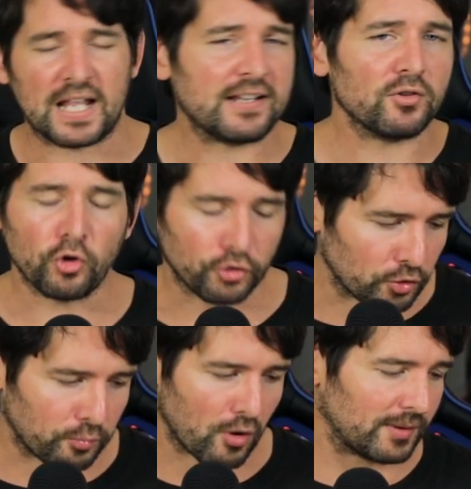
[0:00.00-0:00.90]
There's also
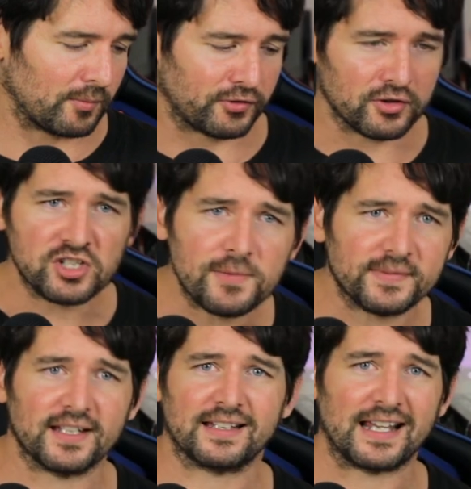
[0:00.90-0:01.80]
the problem of the
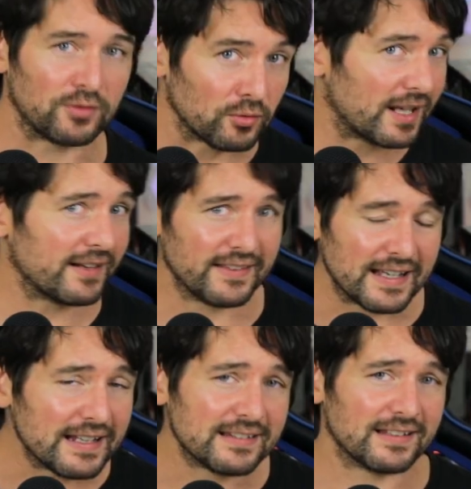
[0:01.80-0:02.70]
chipset. I don't like the
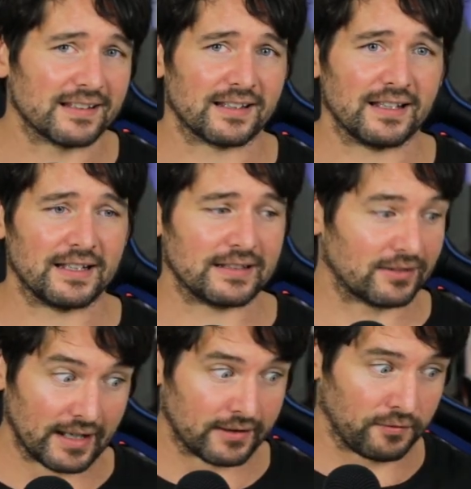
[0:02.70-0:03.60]
heatsink, and I
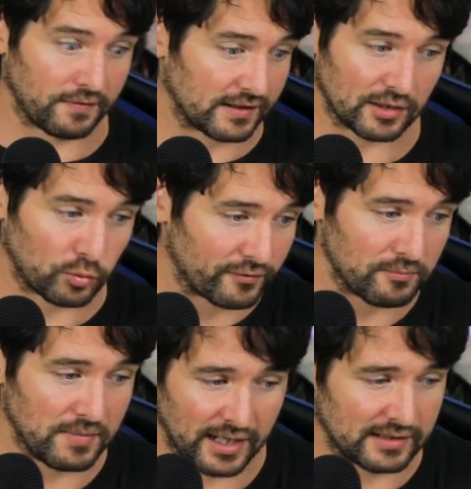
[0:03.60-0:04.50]
don't like the fact that we have
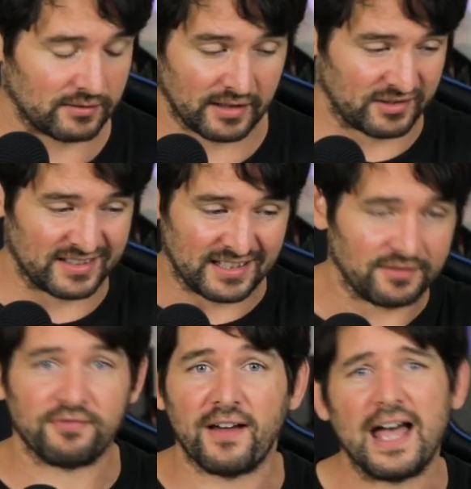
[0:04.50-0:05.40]
a mechanism. Like
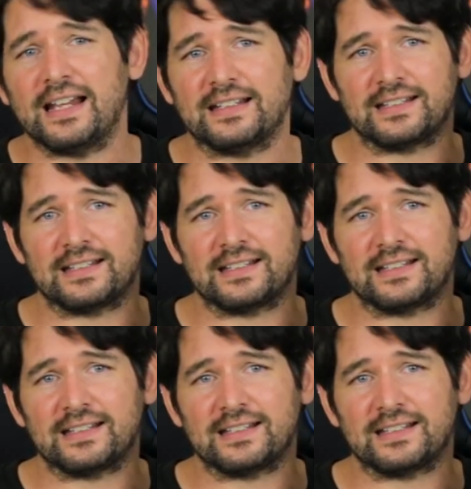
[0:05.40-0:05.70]
this fan